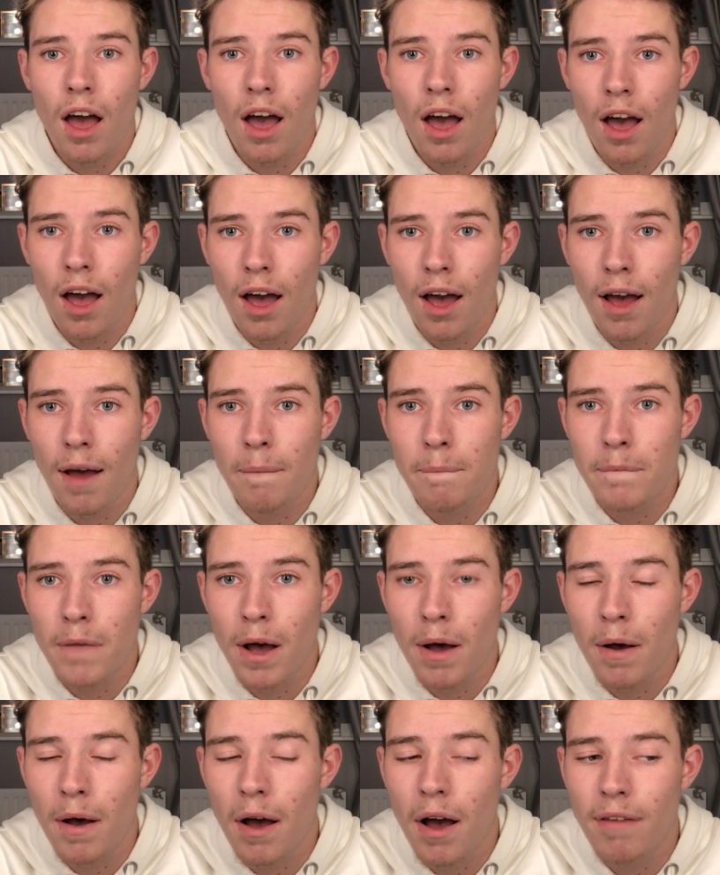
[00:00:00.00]

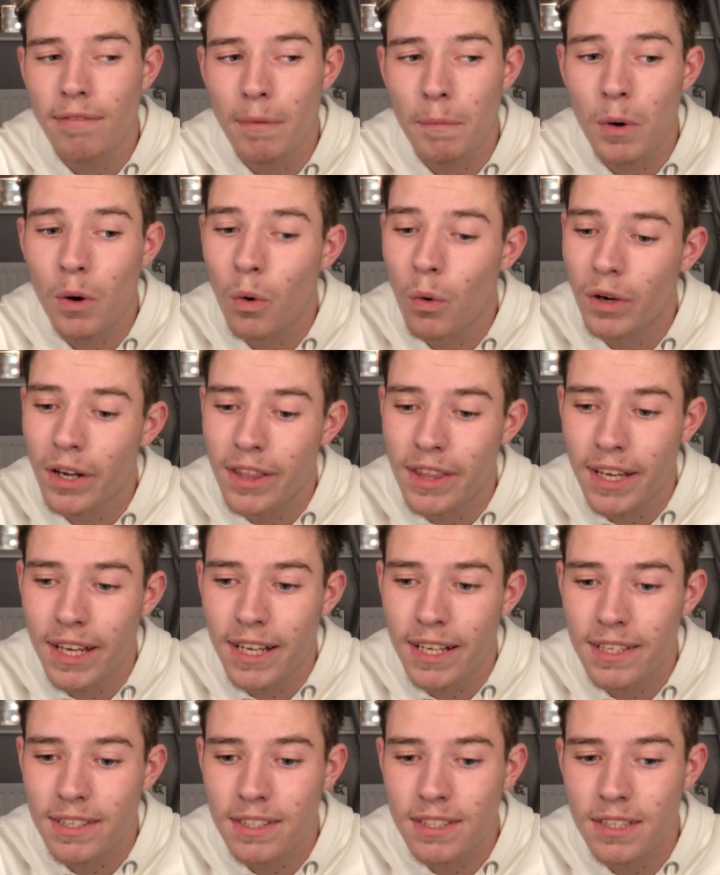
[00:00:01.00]
from all of
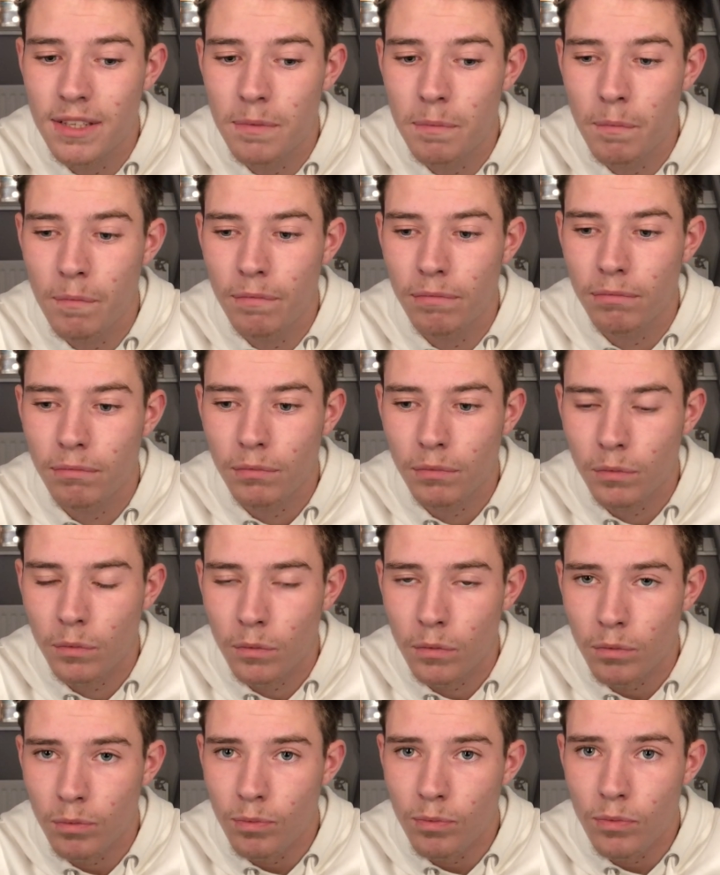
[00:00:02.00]
this.
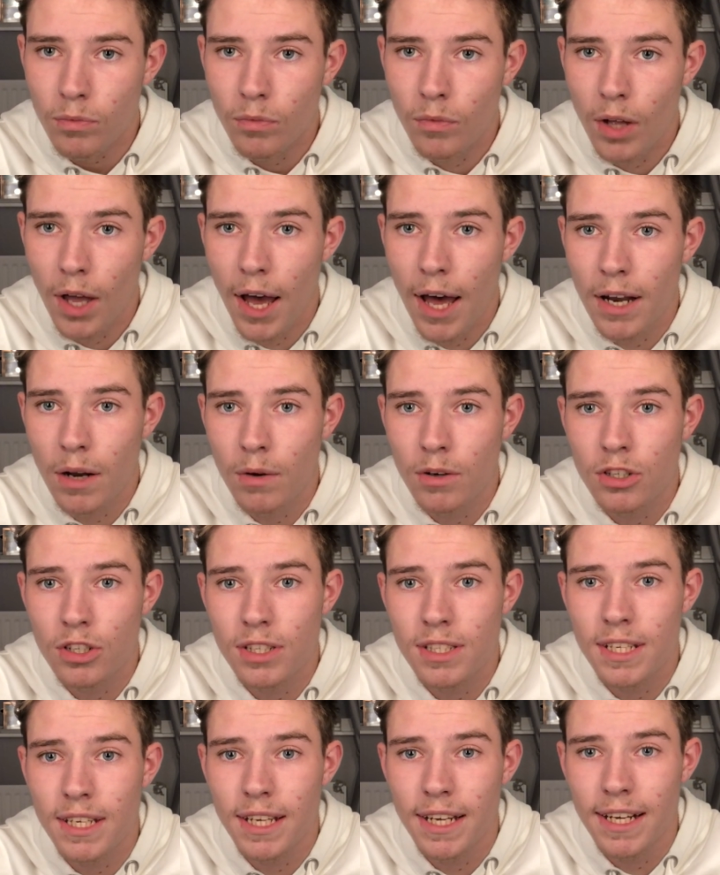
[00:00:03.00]
And I was
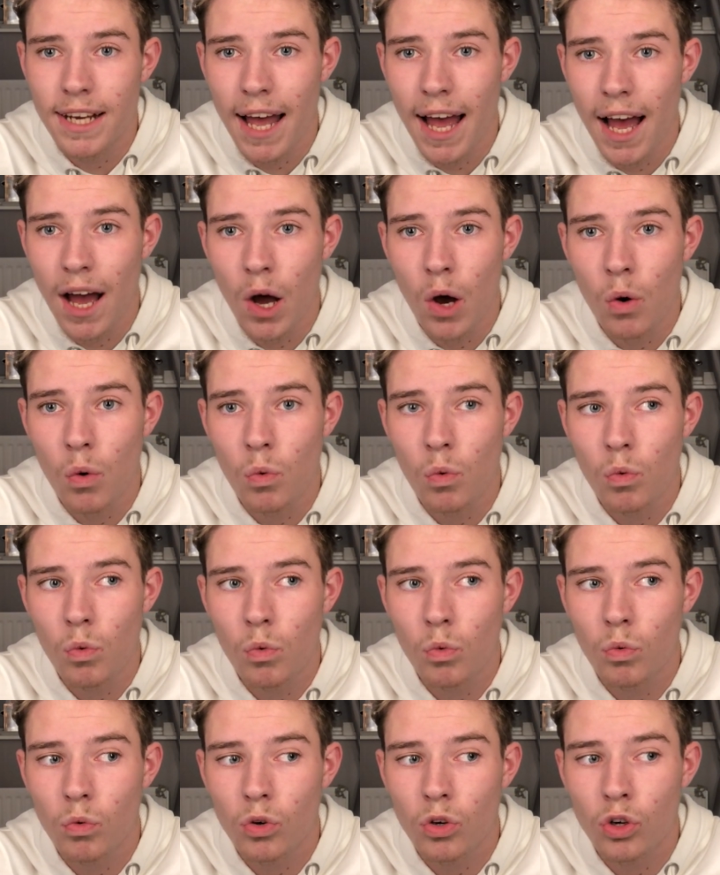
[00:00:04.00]
just thinking how
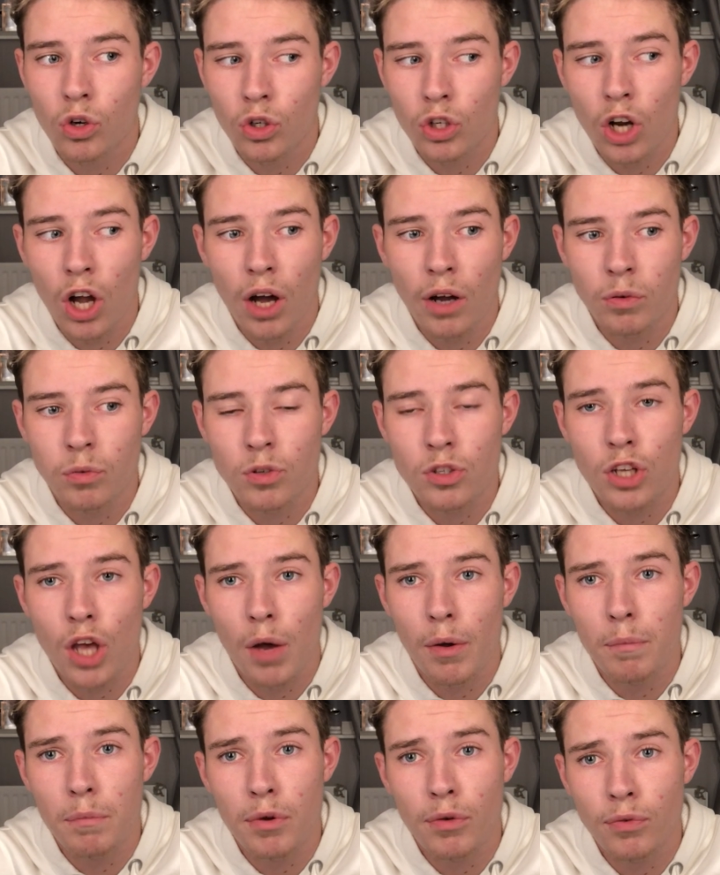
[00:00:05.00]
good life was
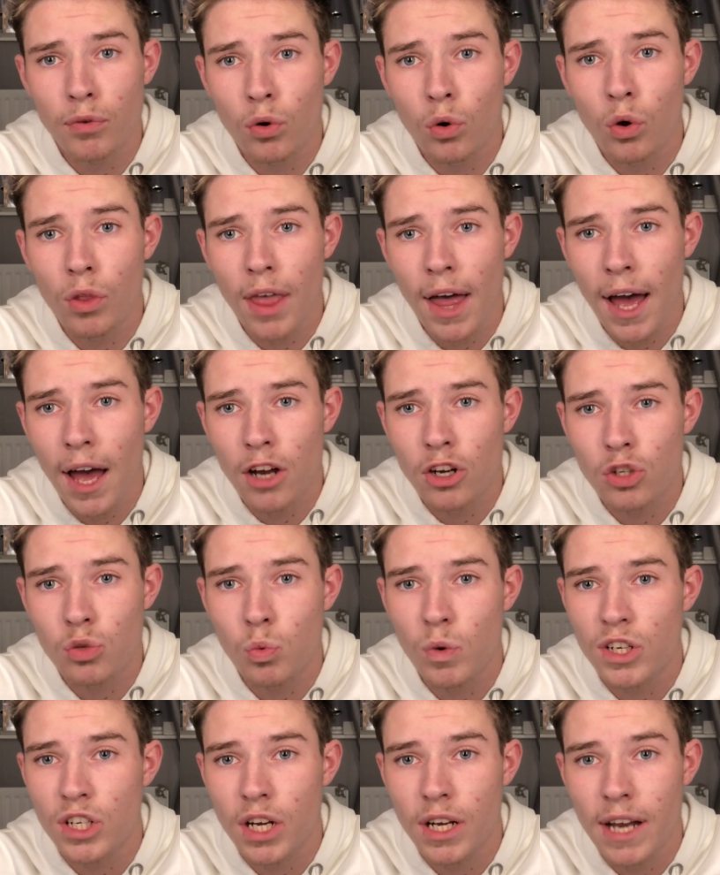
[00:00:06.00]
going before that. I
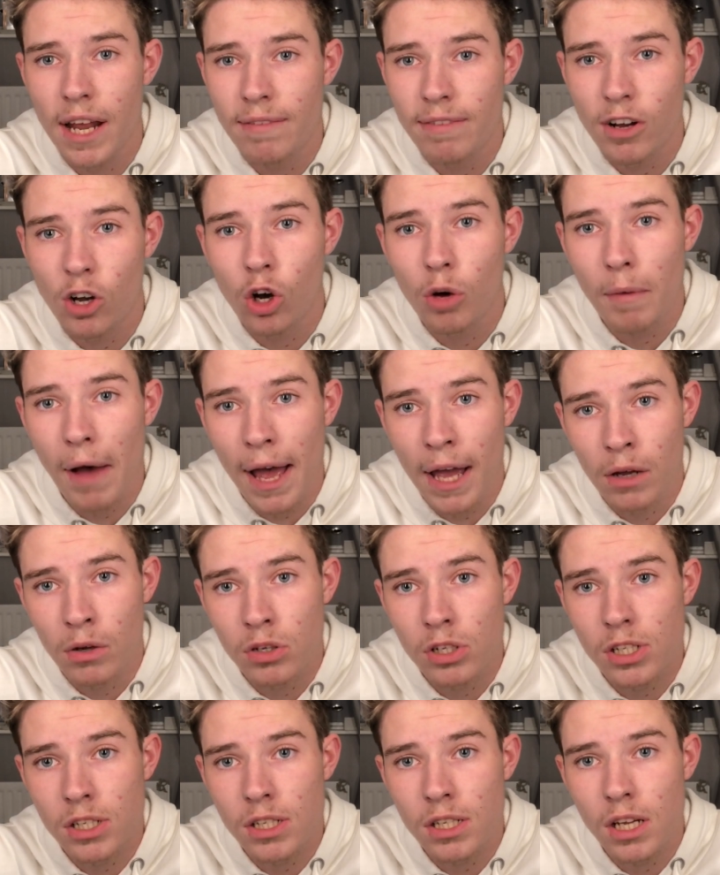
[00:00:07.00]
just wish I never come
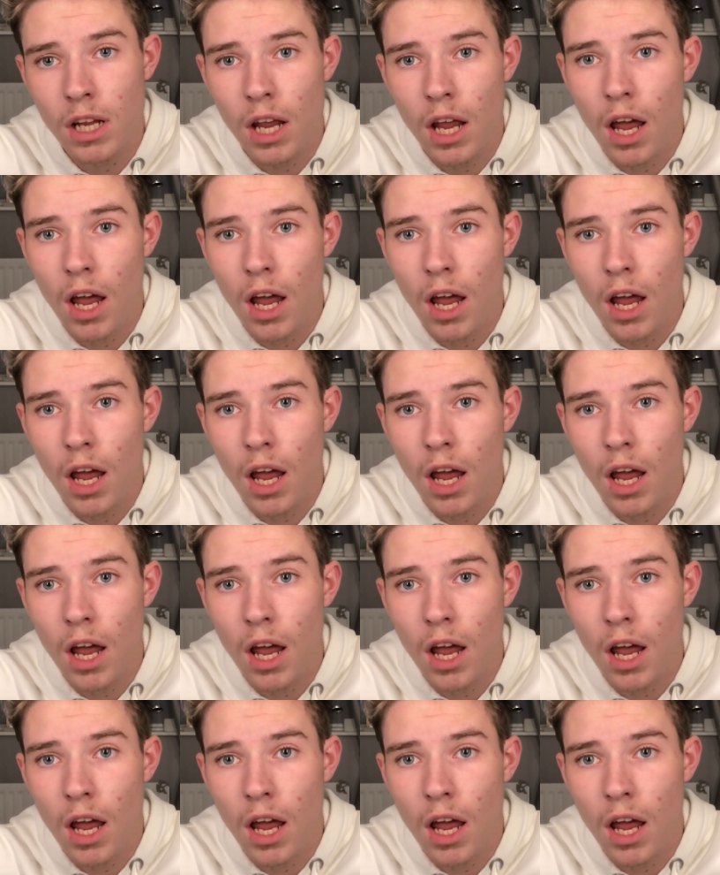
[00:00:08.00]
out.